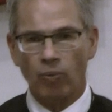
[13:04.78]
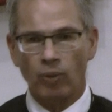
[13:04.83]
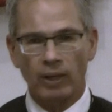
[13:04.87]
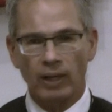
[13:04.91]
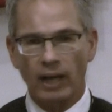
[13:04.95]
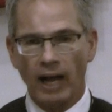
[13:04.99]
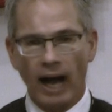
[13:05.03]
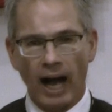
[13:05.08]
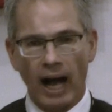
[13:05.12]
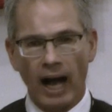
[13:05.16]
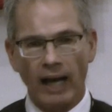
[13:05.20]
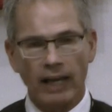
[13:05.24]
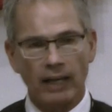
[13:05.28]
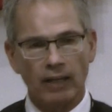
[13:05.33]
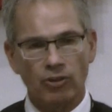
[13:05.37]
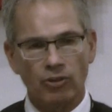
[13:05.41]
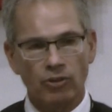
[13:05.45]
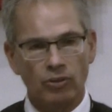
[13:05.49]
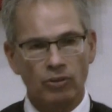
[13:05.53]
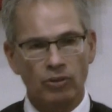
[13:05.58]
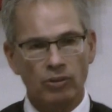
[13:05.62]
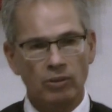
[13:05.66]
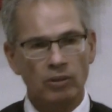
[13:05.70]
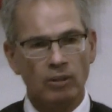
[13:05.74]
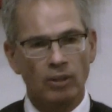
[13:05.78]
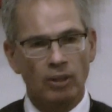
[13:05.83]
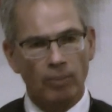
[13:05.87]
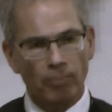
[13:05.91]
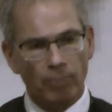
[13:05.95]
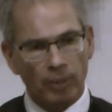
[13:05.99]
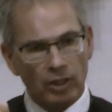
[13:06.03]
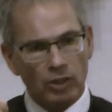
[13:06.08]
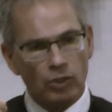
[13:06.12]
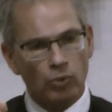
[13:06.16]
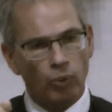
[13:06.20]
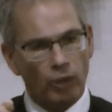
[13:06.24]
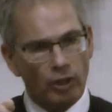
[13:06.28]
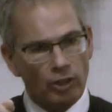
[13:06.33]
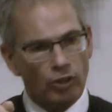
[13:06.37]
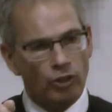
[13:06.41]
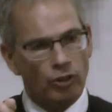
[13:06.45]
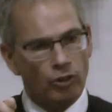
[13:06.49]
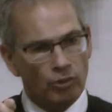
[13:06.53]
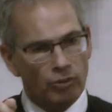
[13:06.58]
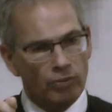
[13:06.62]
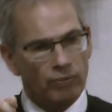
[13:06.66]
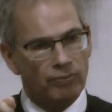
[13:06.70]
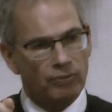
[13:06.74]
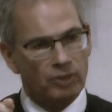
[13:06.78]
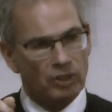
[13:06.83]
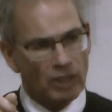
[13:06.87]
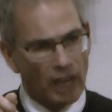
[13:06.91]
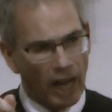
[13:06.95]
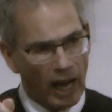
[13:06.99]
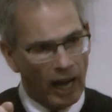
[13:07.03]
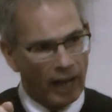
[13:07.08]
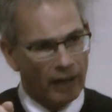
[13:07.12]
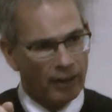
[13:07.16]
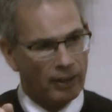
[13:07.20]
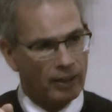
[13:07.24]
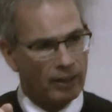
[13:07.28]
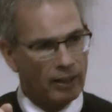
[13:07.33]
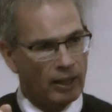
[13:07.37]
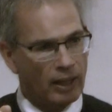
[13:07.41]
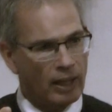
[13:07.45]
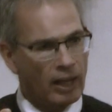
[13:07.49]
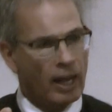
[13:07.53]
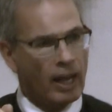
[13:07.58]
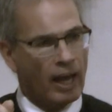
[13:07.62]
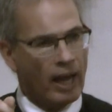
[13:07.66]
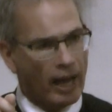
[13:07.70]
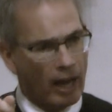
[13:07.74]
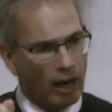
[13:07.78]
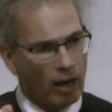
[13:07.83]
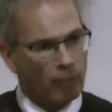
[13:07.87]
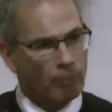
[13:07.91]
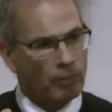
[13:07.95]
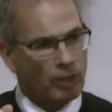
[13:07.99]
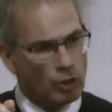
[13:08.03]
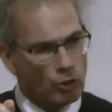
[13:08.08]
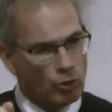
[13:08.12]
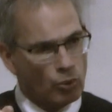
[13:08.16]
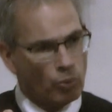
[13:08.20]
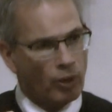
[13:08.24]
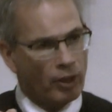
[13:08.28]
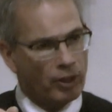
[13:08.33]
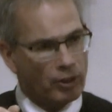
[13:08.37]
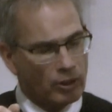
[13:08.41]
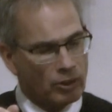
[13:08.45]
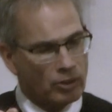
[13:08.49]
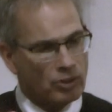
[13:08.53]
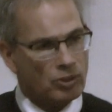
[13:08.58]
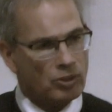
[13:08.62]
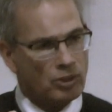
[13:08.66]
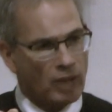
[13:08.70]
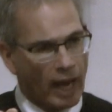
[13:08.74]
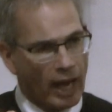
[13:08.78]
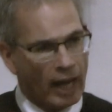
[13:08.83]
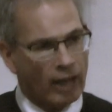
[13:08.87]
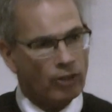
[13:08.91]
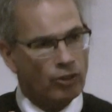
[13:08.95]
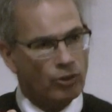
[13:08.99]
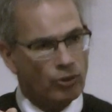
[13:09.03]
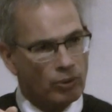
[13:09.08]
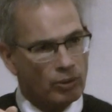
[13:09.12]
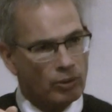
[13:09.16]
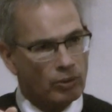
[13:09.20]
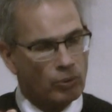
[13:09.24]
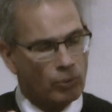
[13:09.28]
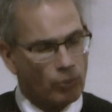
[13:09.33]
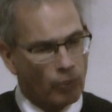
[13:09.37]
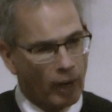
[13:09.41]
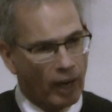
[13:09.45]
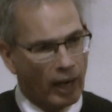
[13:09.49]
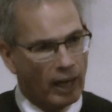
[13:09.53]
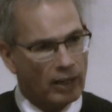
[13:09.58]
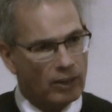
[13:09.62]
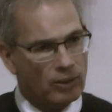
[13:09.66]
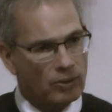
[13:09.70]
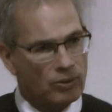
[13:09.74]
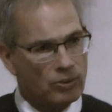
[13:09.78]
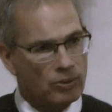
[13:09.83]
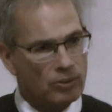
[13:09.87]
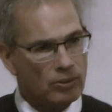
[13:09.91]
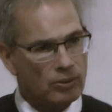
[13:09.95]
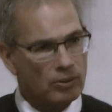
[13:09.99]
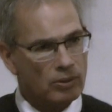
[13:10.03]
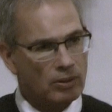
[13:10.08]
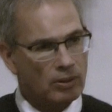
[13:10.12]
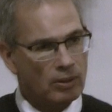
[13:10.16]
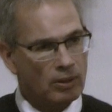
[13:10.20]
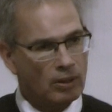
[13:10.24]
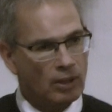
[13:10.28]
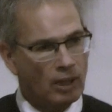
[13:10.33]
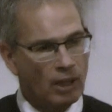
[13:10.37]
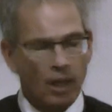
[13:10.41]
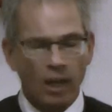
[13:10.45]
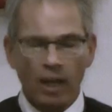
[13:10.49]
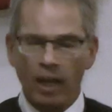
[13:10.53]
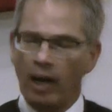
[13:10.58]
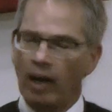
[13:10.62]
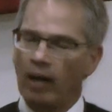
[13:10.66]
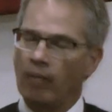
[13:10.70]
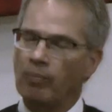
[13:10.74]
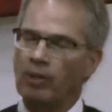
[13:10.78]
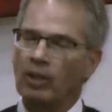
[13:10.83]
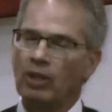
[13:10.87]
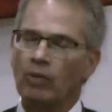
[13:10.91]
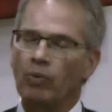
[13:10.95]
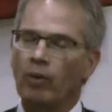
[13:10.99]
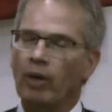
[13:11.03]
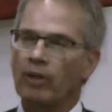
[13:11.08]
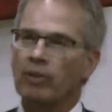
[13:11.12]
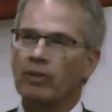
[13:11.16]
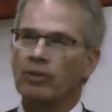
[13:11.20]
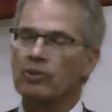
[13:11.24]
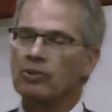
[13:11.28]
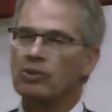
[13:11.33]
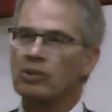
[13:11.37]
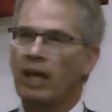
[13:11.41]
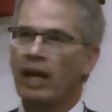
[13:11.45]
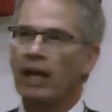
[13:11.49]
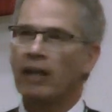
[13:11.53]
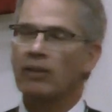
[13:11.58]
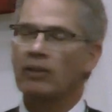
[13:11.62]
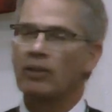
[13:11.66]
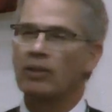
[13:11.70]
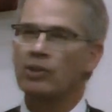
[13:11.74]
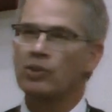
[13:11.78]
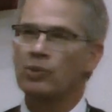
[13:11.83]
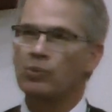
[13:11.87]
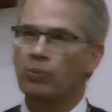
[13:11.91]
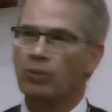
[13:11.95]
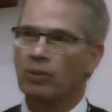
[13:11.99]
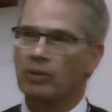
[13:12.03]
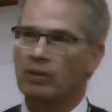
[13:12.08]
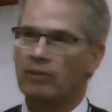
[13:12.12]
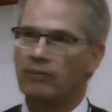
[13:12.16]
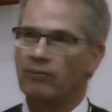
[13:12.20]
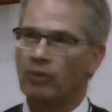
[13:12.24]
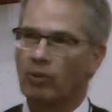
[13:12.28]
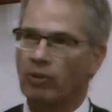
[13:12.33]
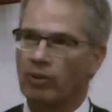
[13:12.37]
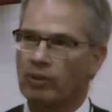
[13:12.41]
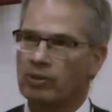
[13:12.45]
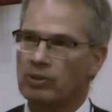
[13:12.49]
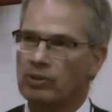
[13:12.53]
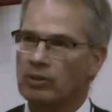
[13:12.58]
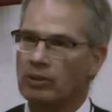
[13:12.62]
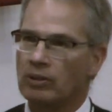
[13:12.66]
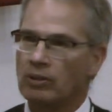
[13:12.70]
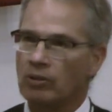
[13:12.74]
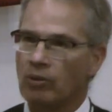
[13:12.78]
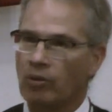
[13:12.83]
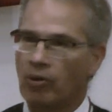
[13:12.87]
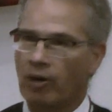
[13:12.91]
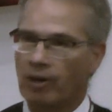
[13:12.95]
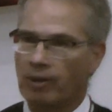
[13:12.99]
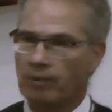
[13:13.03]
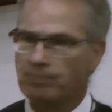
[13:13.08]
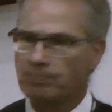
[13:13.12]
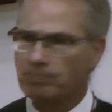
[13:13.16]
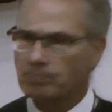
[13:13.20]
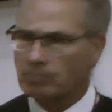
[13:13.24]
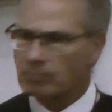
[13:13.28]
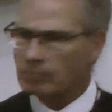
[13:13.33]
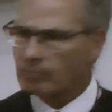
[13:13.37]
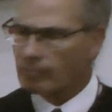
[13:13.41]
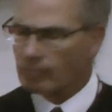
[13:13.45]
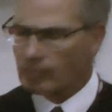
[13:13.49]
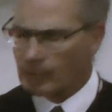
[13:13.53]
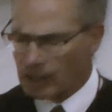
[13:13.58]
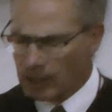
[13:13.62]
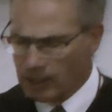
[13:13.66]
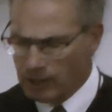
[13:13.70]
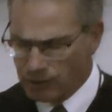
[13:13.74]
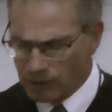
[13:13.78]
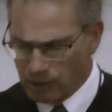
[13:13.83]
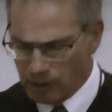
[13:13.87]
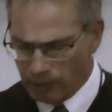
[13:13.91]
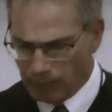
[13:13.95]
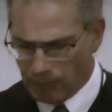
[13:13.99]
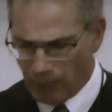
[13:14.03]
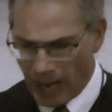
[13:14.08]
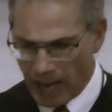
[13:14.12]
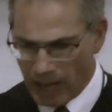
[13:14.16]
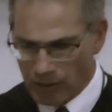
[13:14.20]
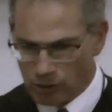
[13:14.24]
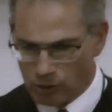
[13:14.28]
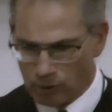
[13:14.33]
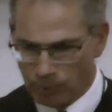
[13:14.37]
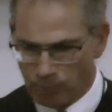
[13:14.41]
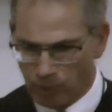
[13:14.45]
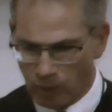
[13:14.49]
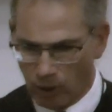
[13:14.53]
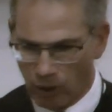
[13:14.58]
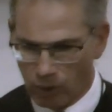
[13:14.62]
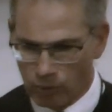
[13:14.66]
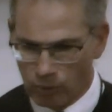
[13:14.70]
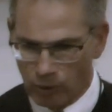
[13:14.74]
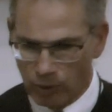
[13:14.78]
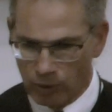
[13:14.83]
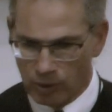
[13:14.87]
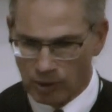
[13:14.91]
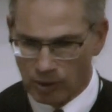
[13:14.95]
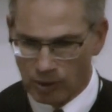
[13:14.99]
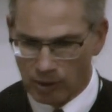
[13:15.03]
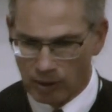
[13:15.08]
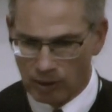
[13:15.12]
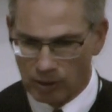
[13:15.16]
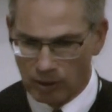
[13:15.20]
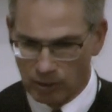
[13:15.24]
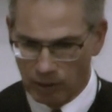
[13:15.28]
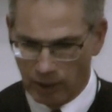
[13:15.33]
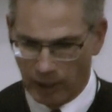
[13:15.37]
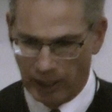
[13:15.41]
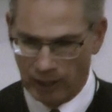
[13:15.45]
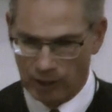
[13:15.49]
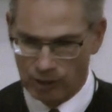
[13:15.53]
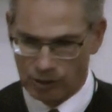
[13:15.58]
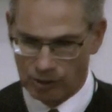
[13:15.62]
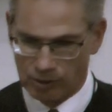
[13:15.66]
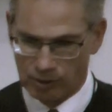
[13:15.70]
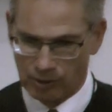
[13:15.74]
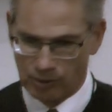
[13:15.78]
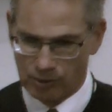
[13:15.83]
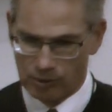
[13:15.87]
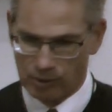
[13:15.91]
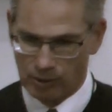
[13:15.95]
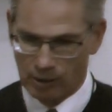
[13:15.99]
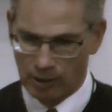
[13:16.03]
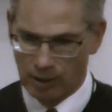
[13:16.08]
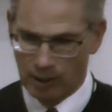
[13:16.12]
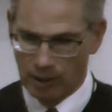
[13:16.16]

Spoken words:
what I do, but it's what you've done. Help me to understand your grace. Help me to understand this word of yours, dear Lord. As the Apostle Paul wrote to the Galatians,